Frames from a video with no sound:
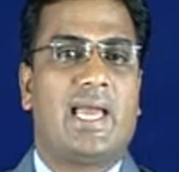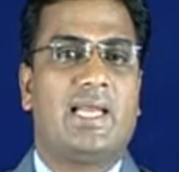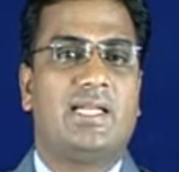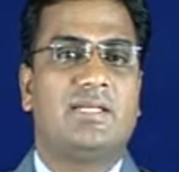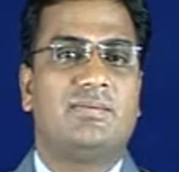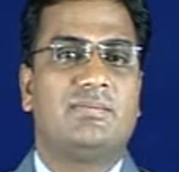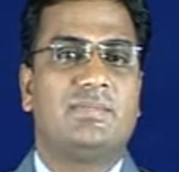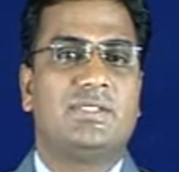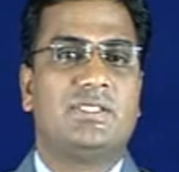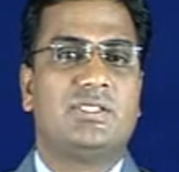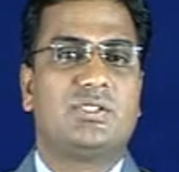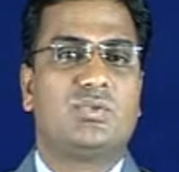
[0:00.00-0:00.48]

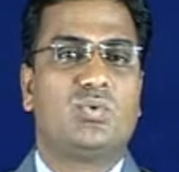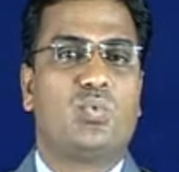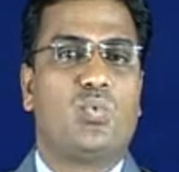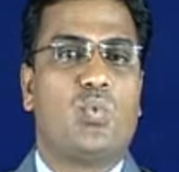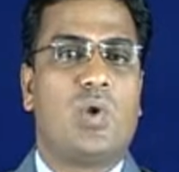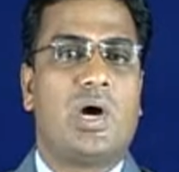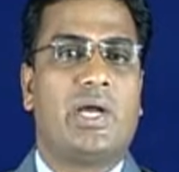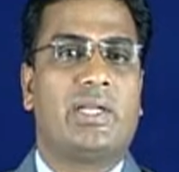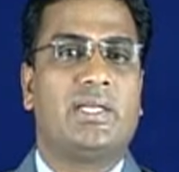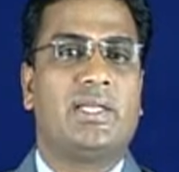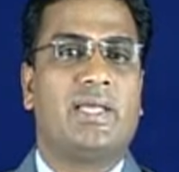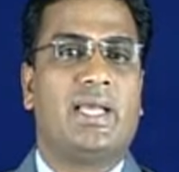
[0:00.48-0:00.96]

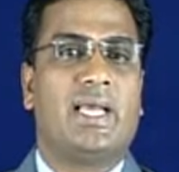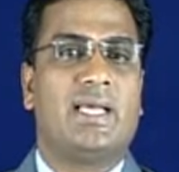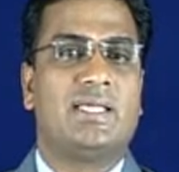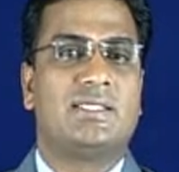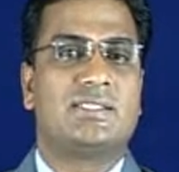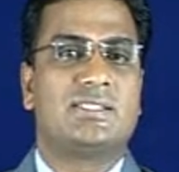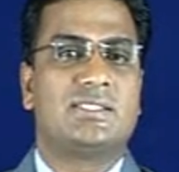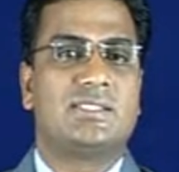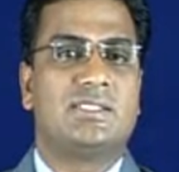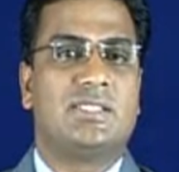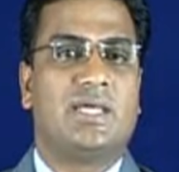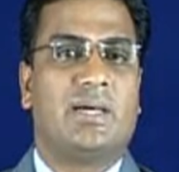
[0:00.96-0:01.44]
element 1
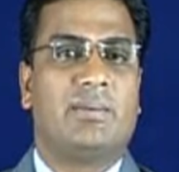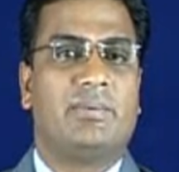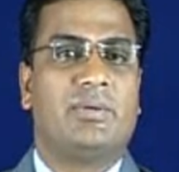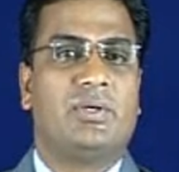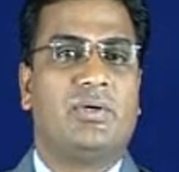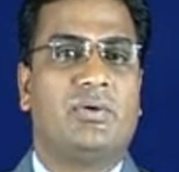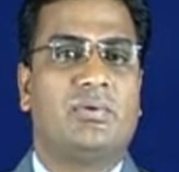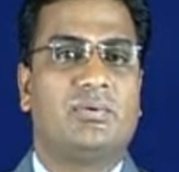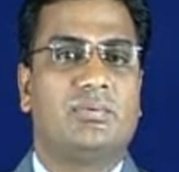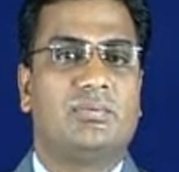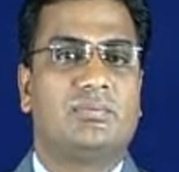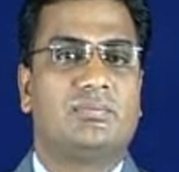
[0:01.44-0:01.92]
is
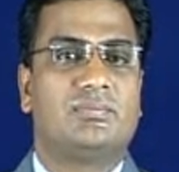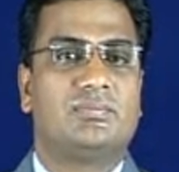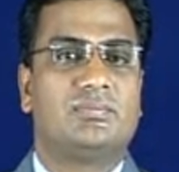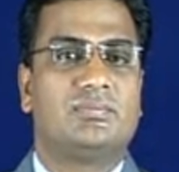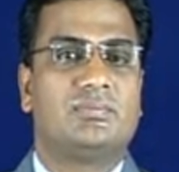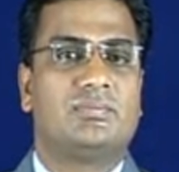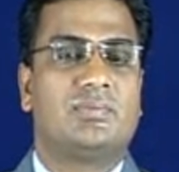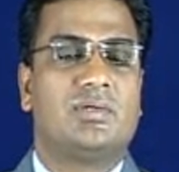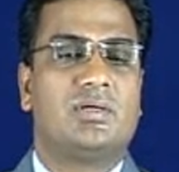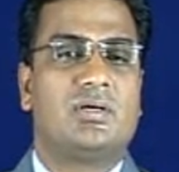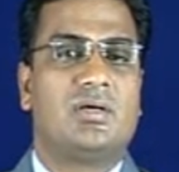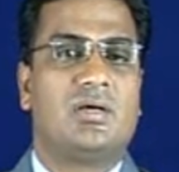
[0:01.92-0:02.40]
W,
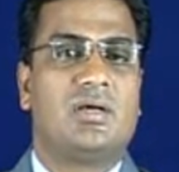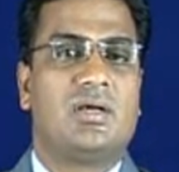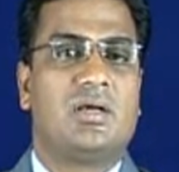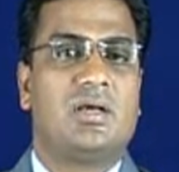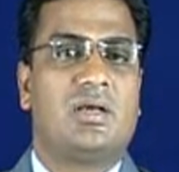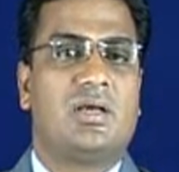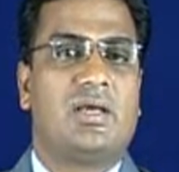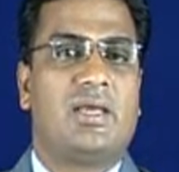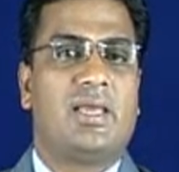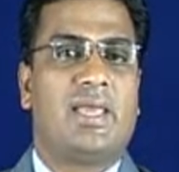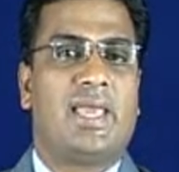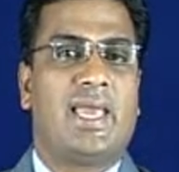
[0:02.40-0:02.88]

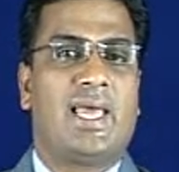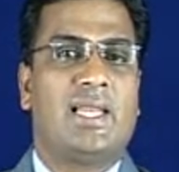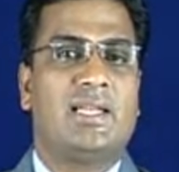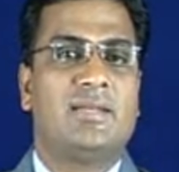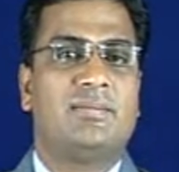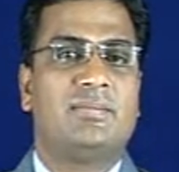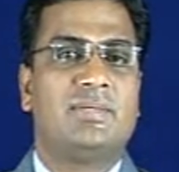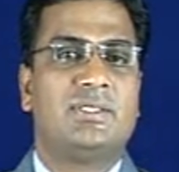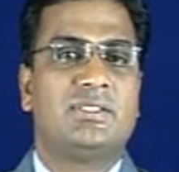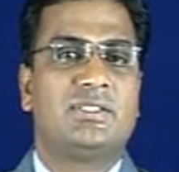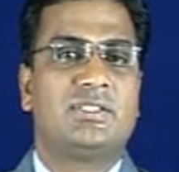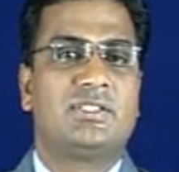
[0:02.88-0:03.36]

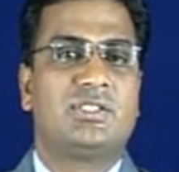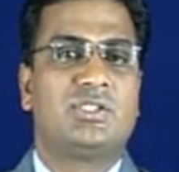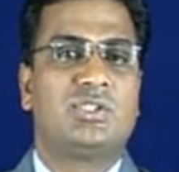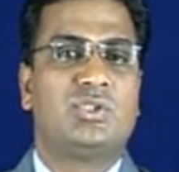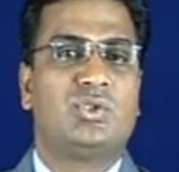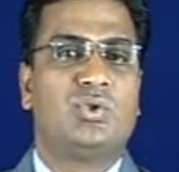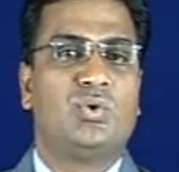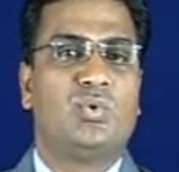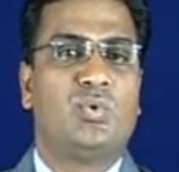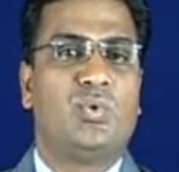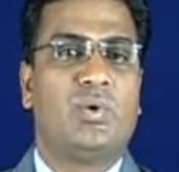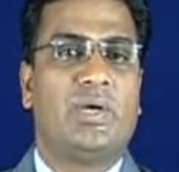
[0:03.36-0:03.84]

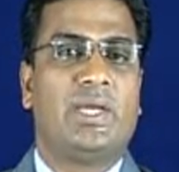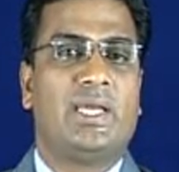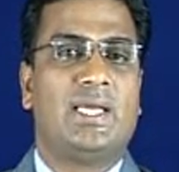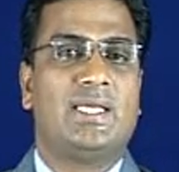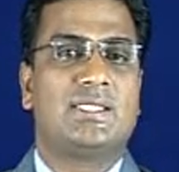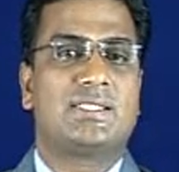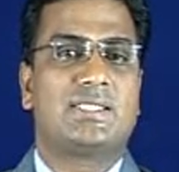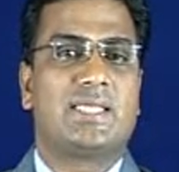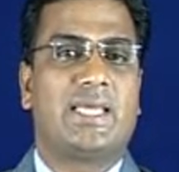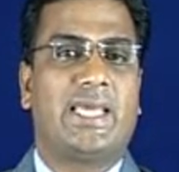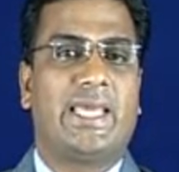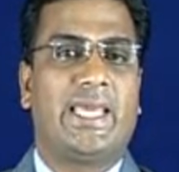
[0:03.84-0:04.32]
element 2
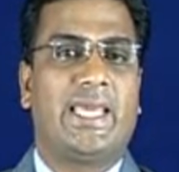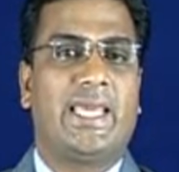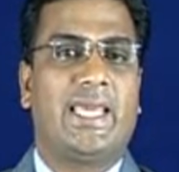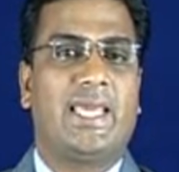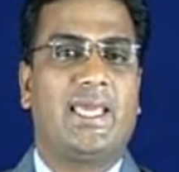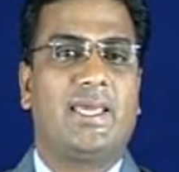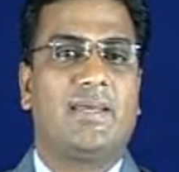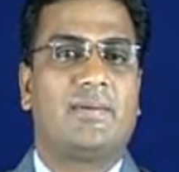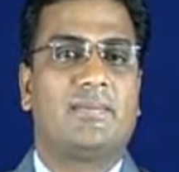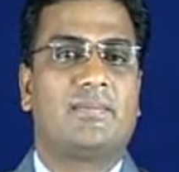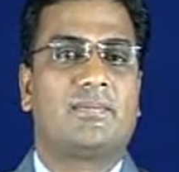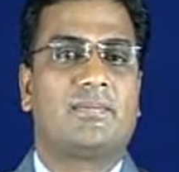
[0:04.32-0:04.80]
is
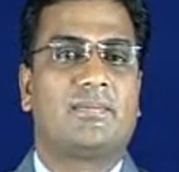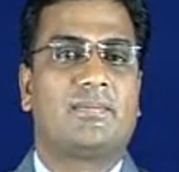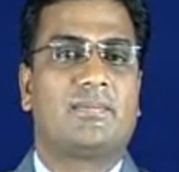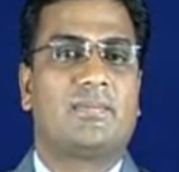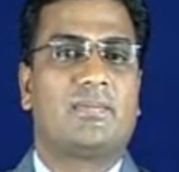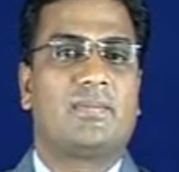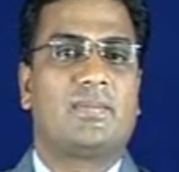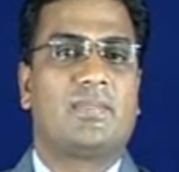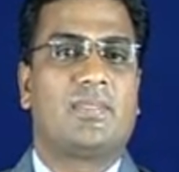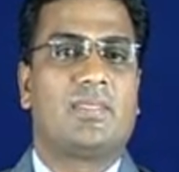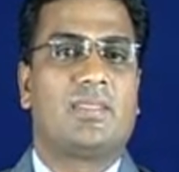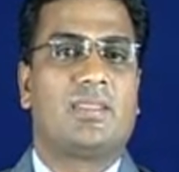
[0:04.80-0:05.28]
E,
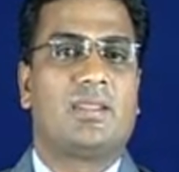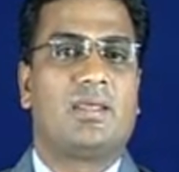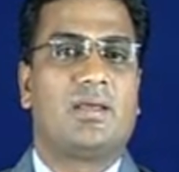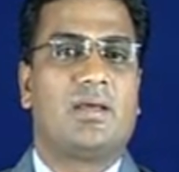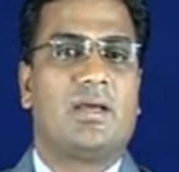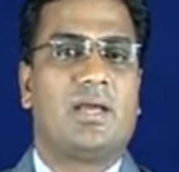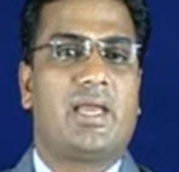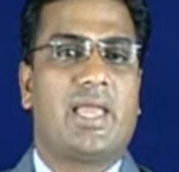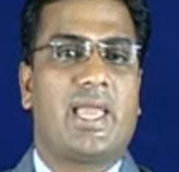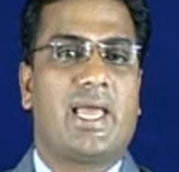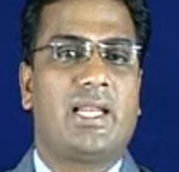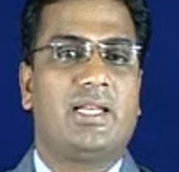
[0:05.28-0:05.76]

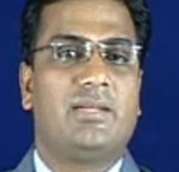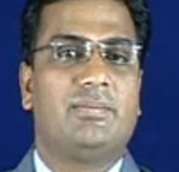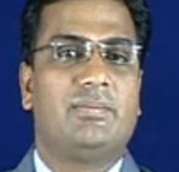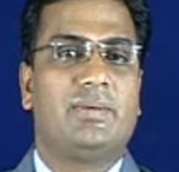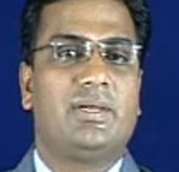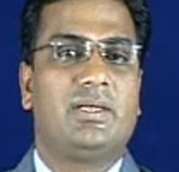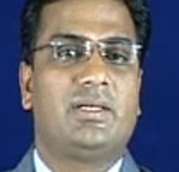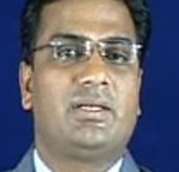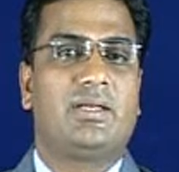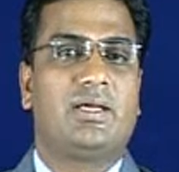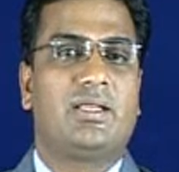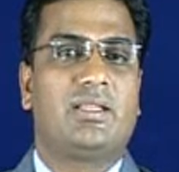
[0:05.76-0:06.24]

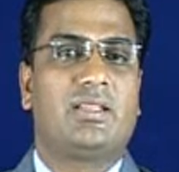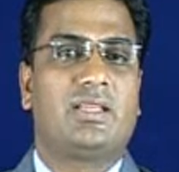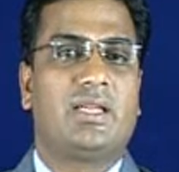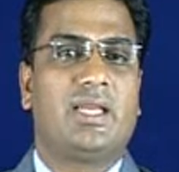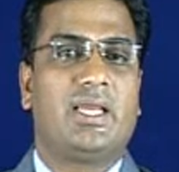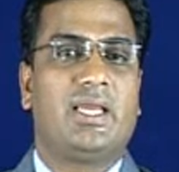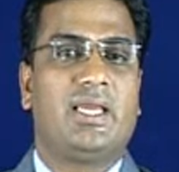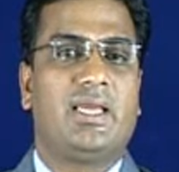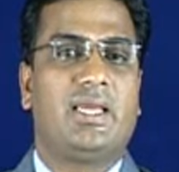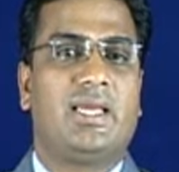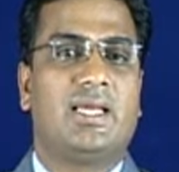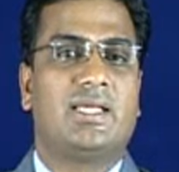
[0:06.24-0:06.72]
element
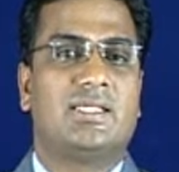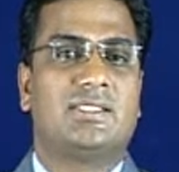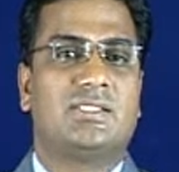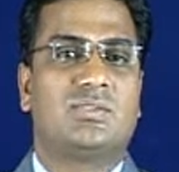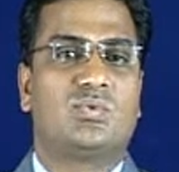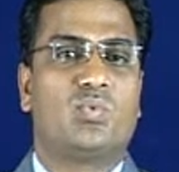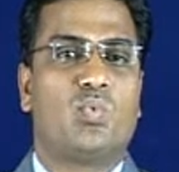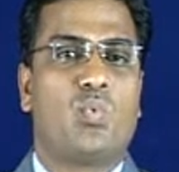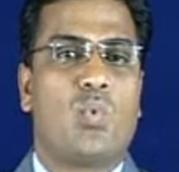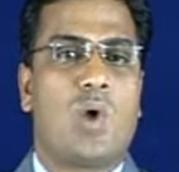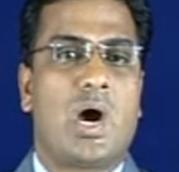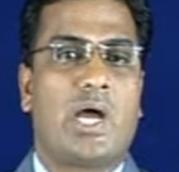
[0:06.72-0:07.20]
3
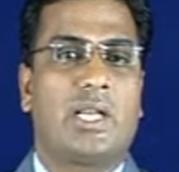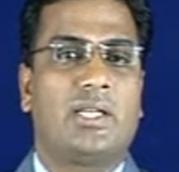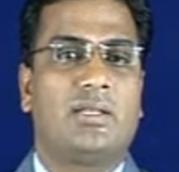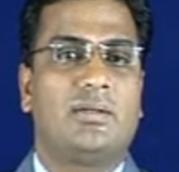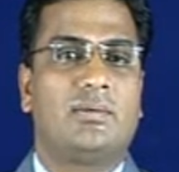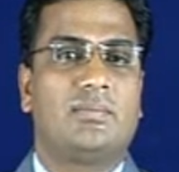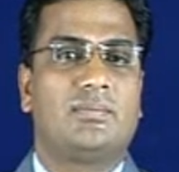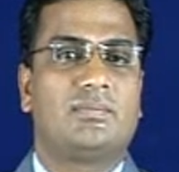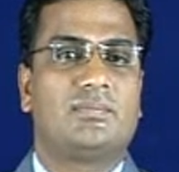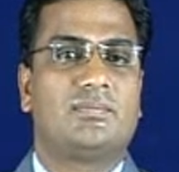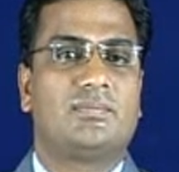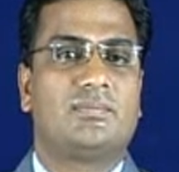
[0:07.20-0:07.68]
is
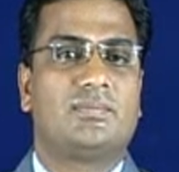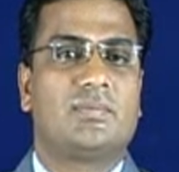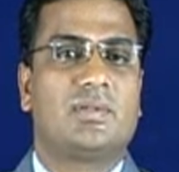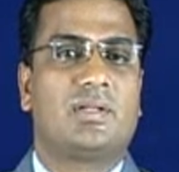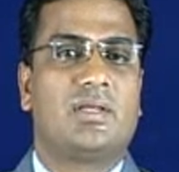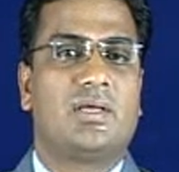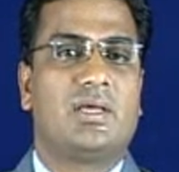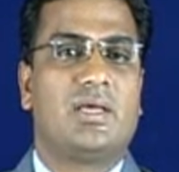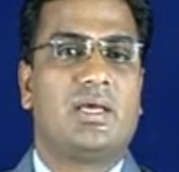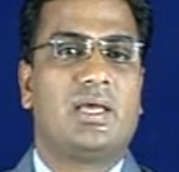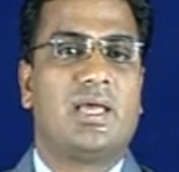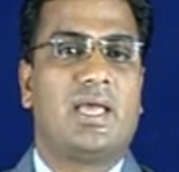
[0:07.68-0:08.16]
1,
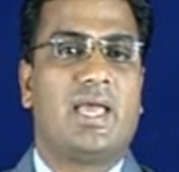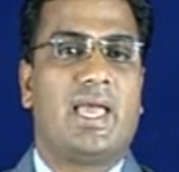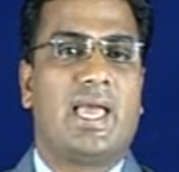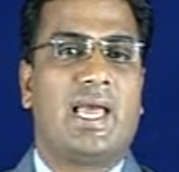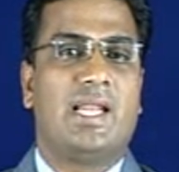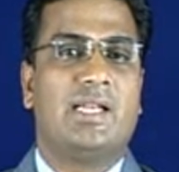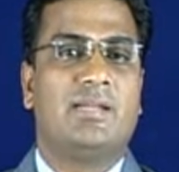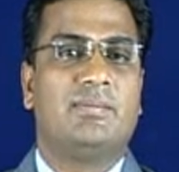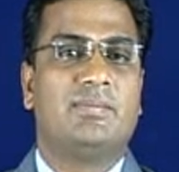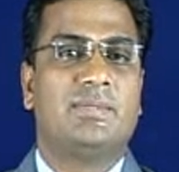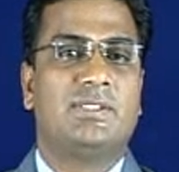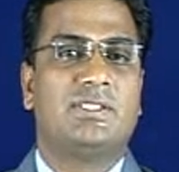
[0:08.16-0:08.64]

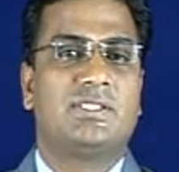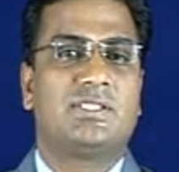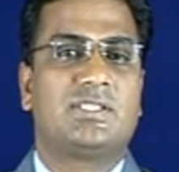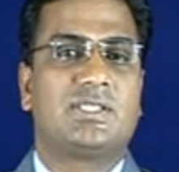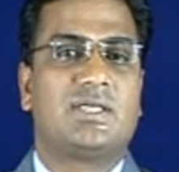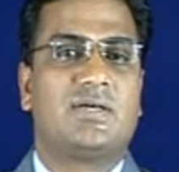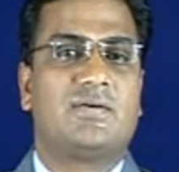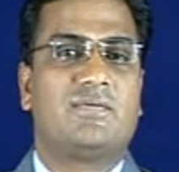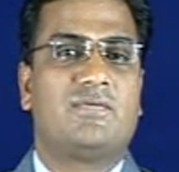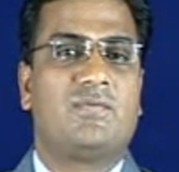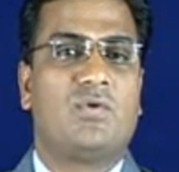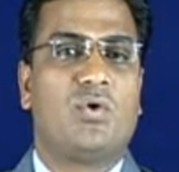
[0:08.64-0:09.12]

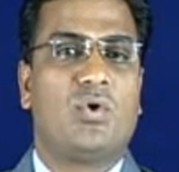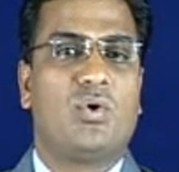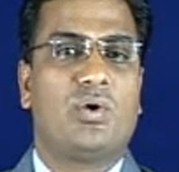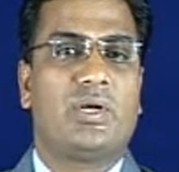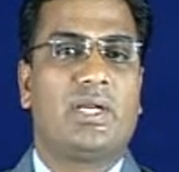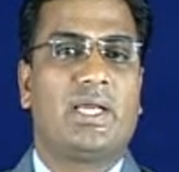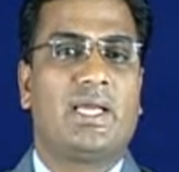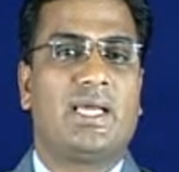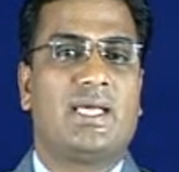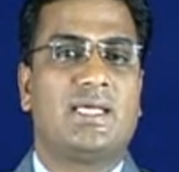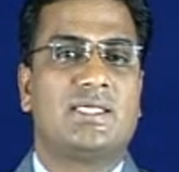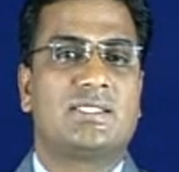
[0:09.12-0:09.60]
element
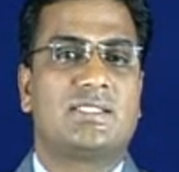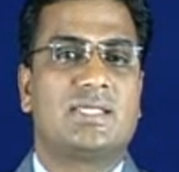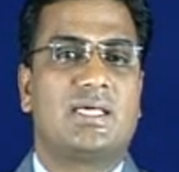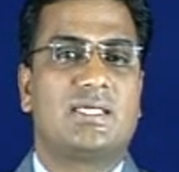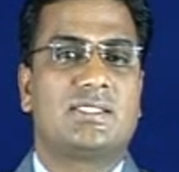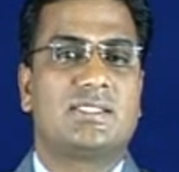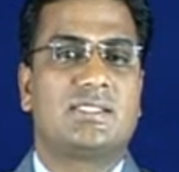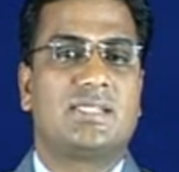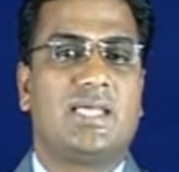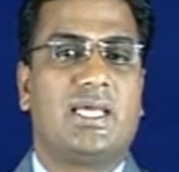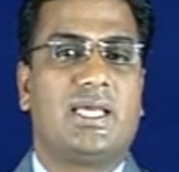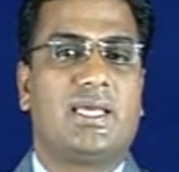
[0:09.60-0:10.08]
4
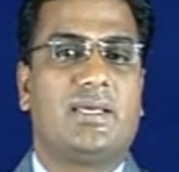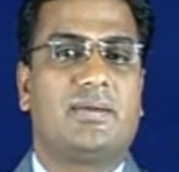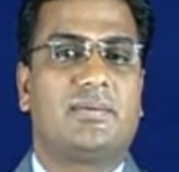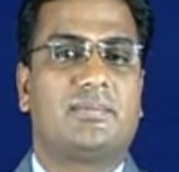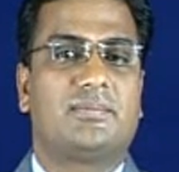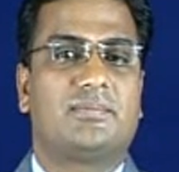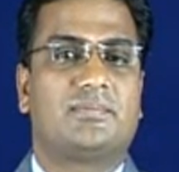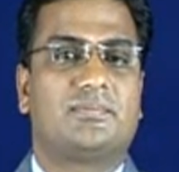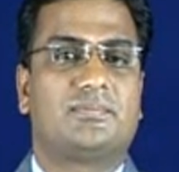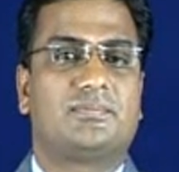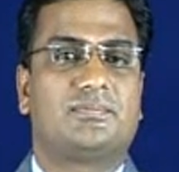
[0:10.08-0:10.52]
is C,